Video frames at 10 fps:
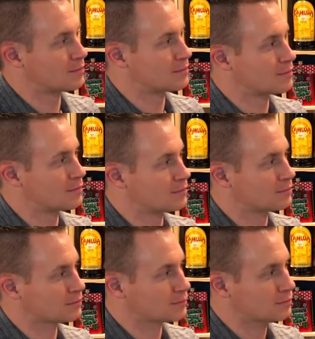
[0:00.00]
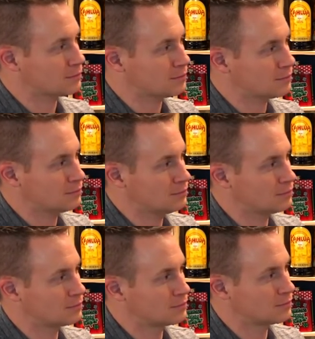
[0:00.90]

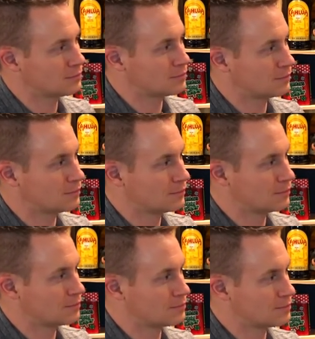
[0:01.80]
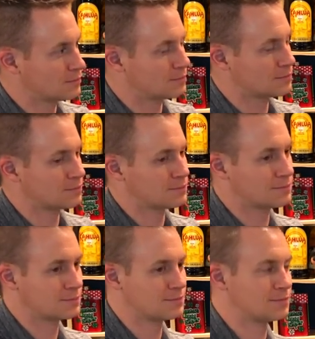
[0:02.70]

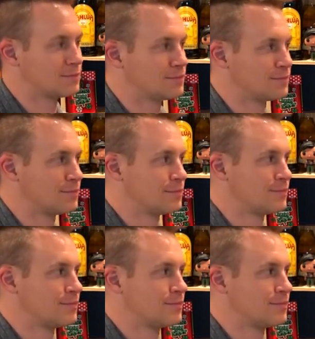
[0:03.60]
(silent)